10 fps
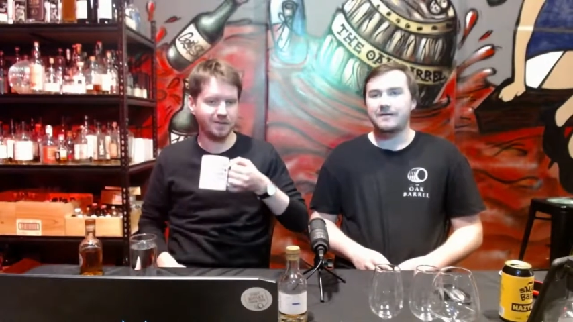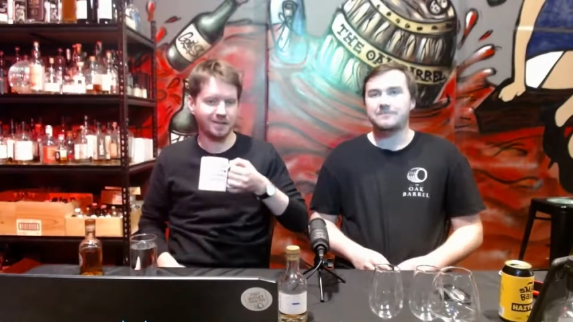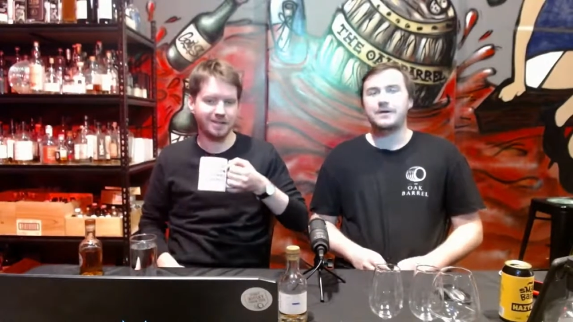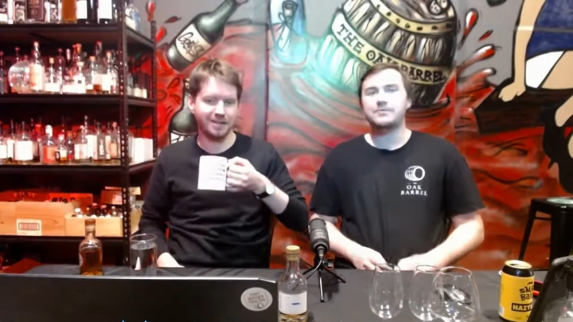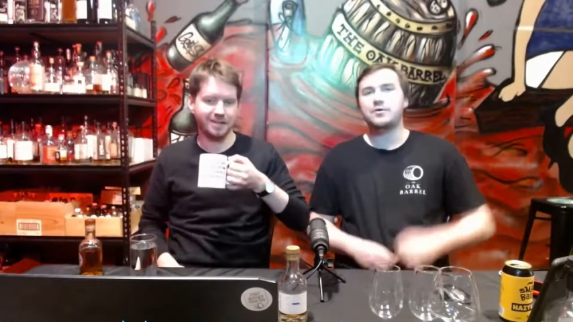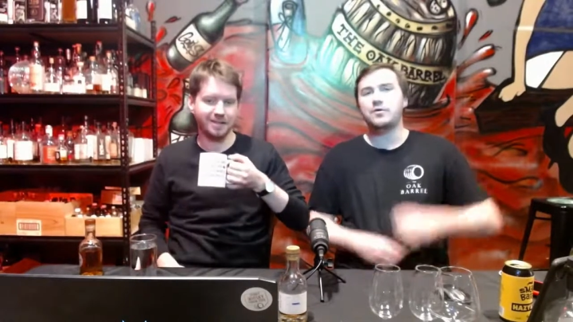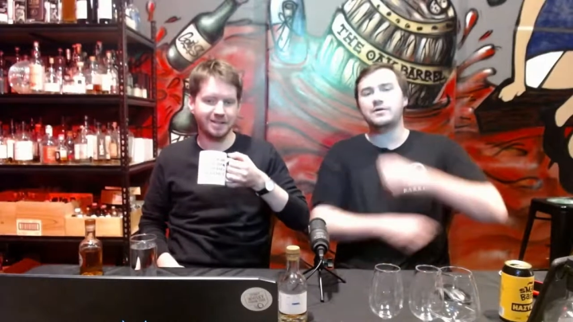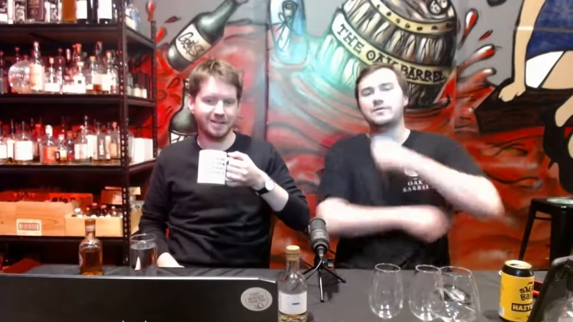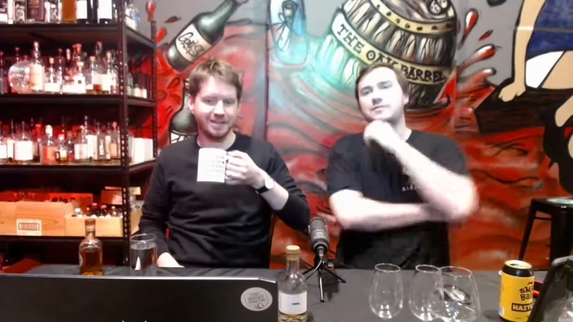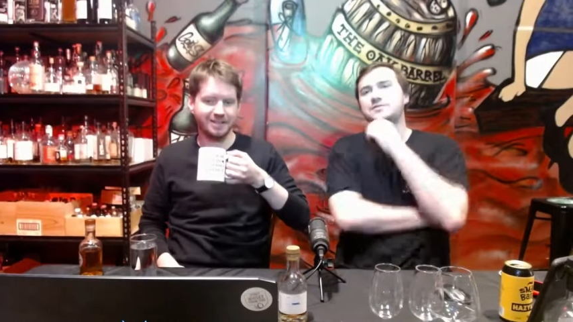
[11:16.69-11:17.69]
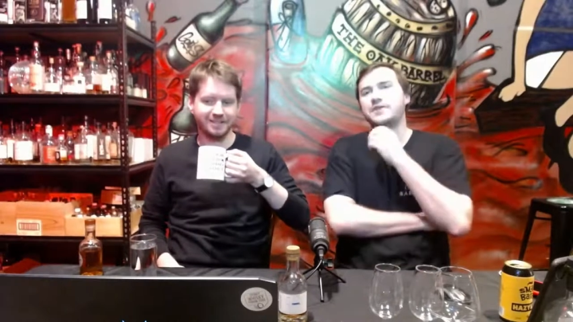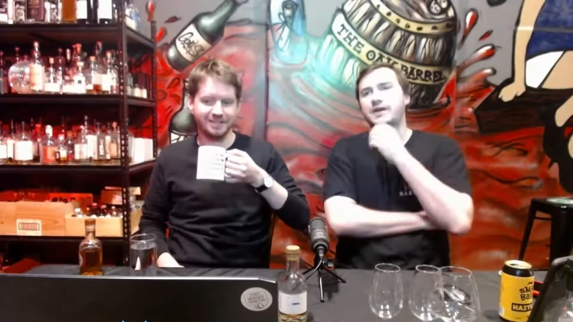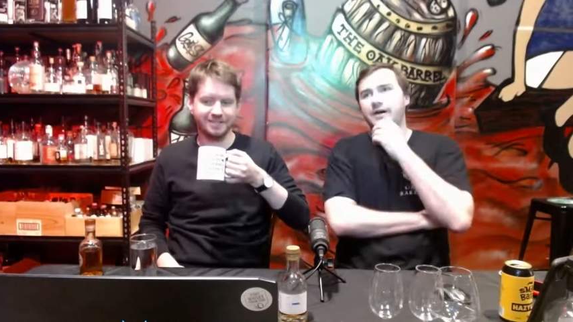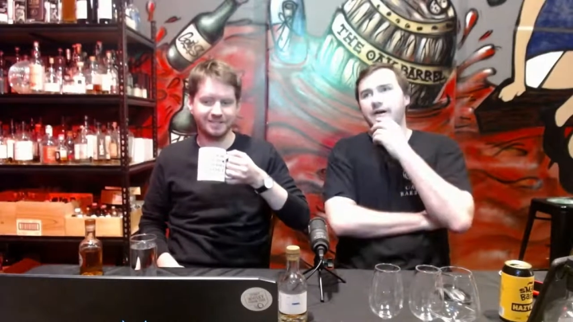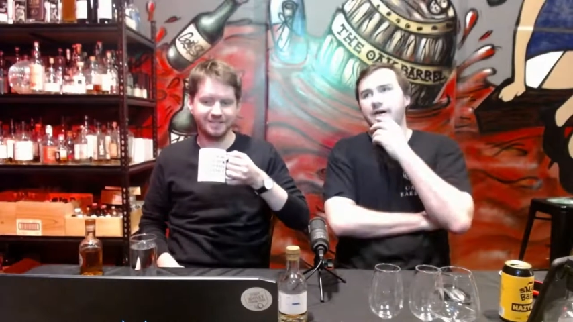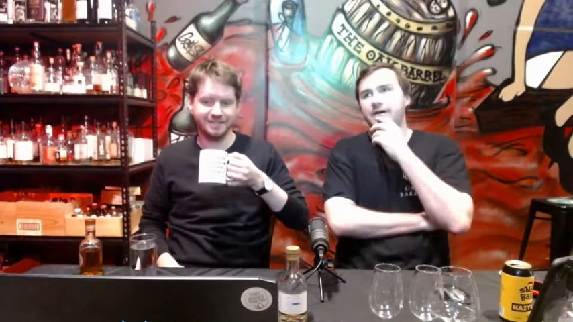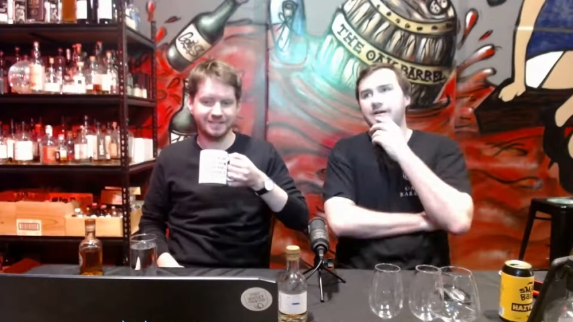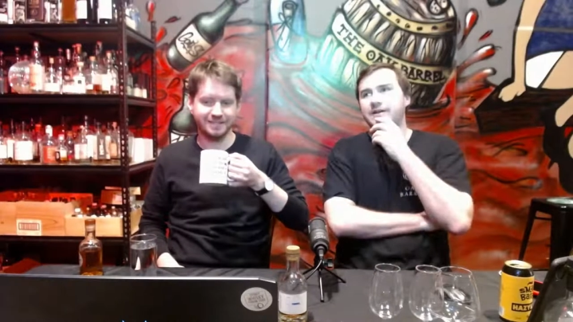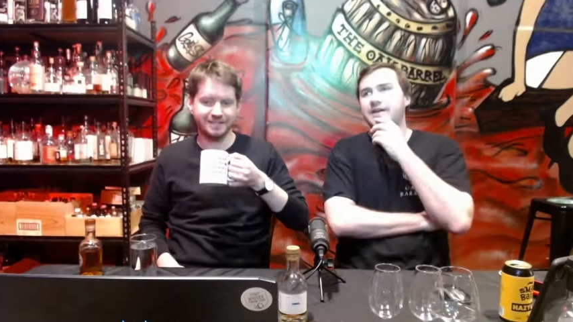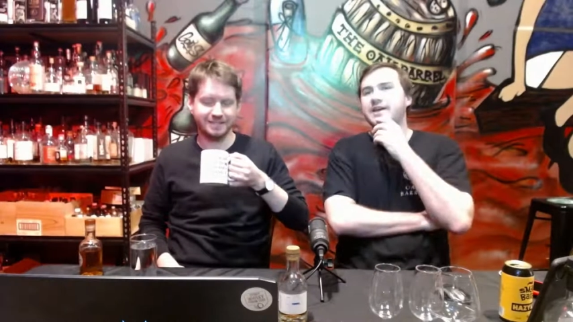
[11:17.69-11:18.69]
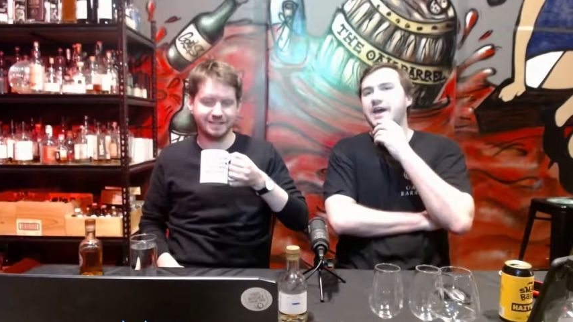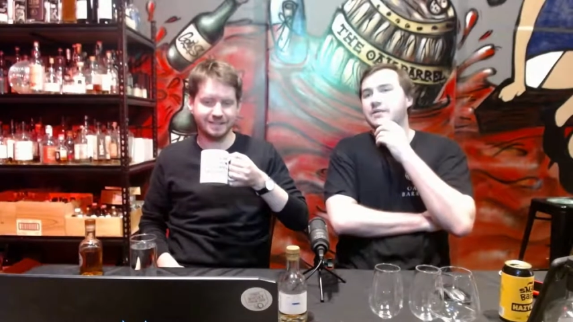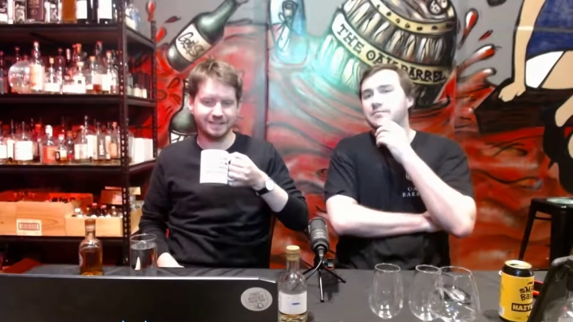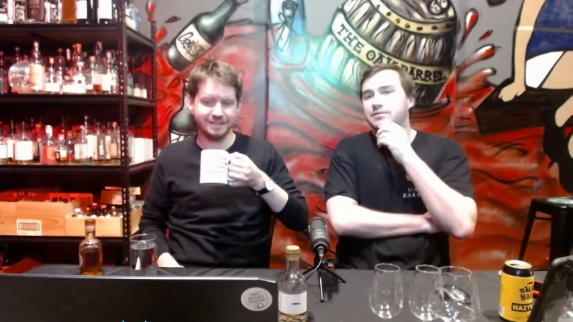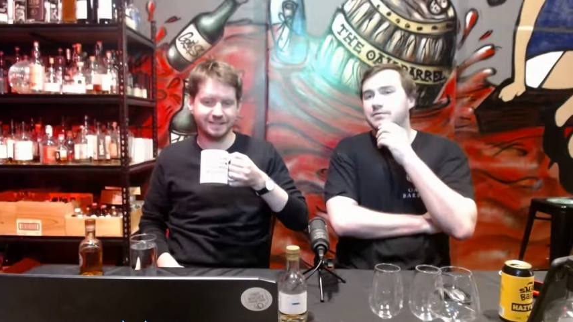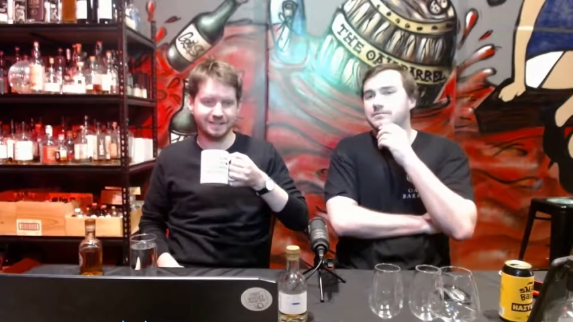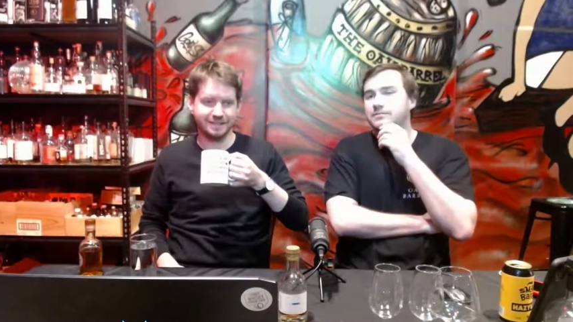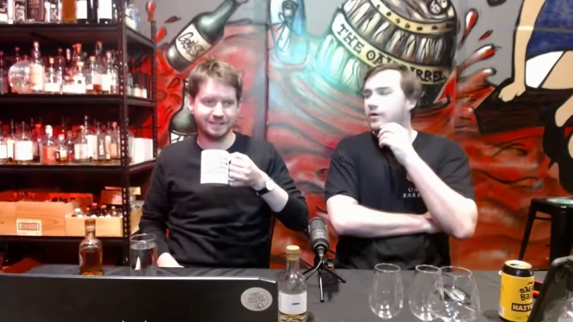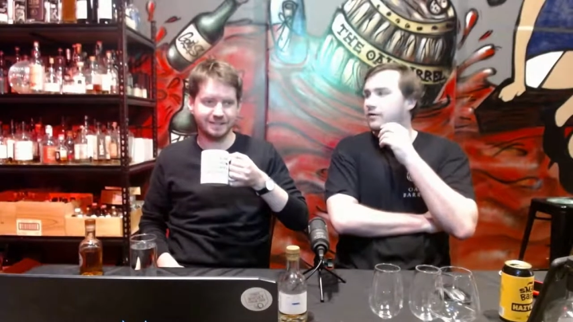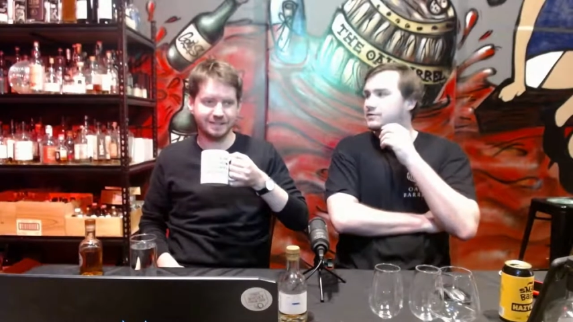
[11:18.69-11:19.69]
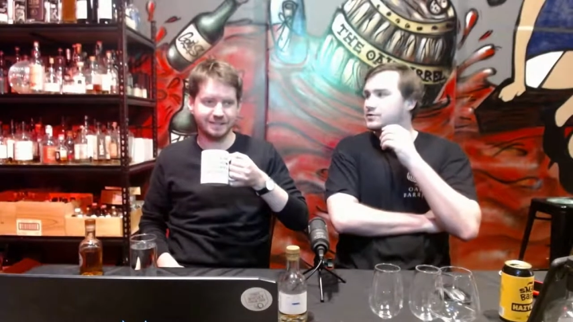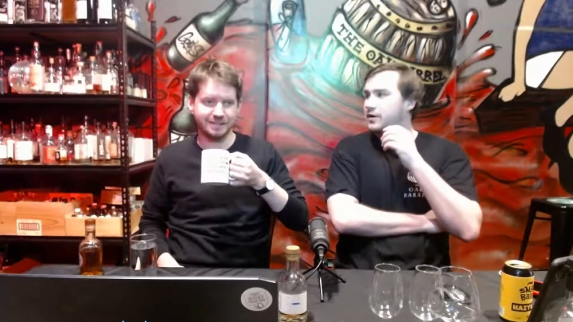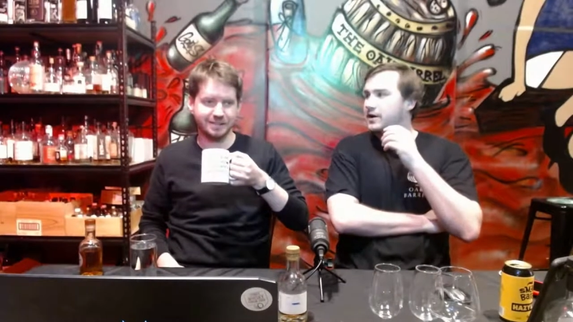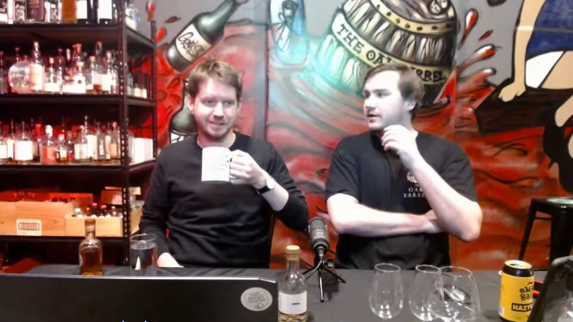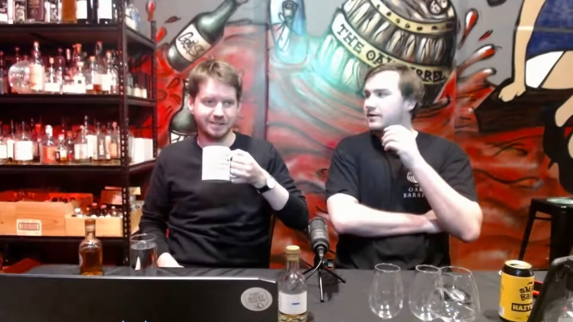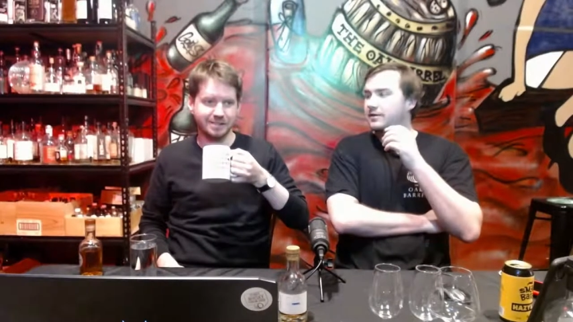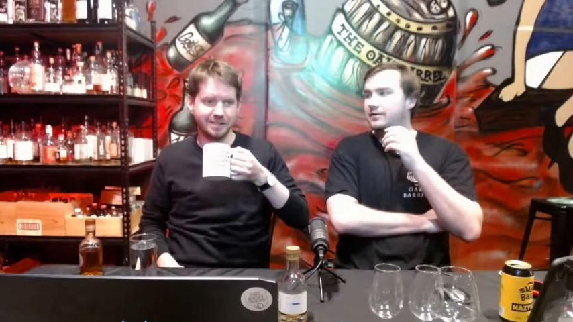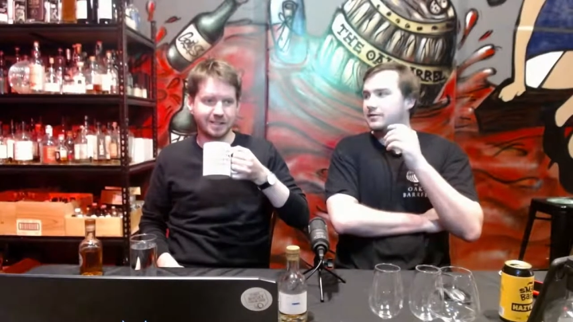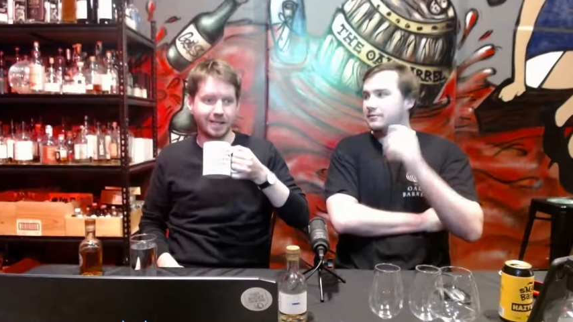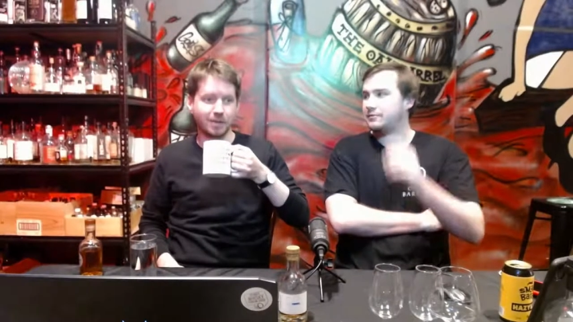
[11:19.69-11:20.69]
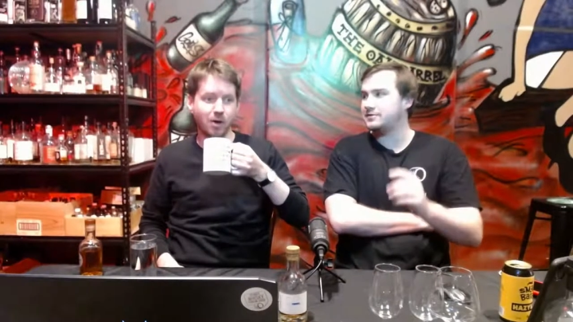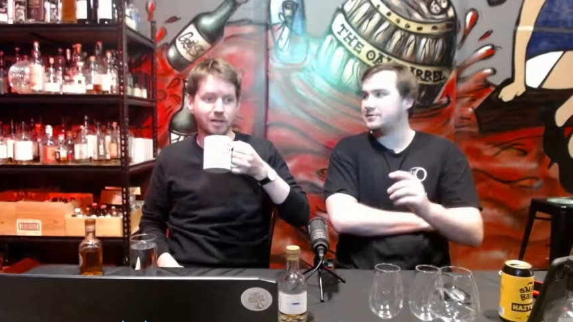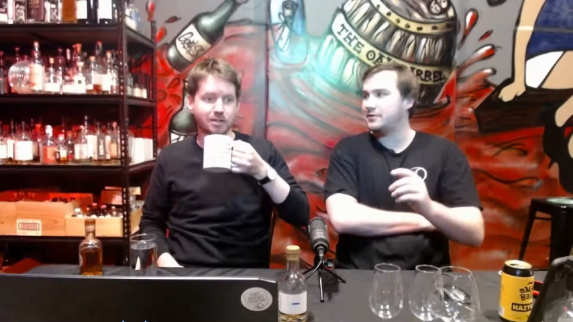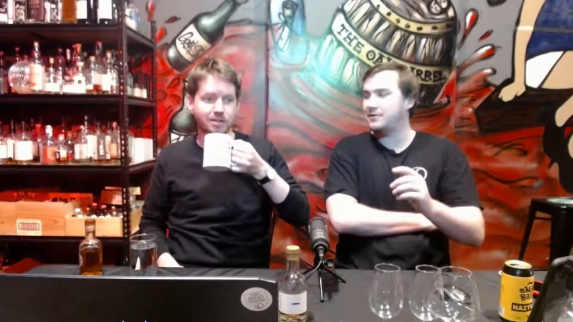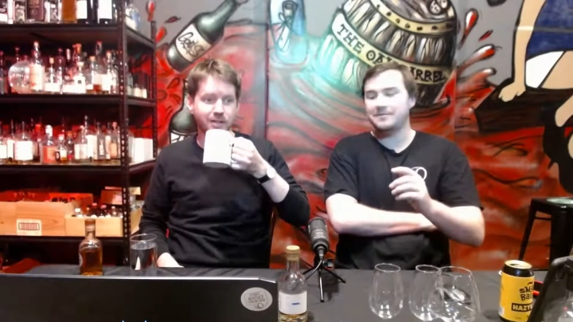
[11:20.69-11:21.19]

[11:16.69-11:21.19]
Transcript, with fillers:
Speaker 1: I would call it almost like a like a gallop of joy it the was, store.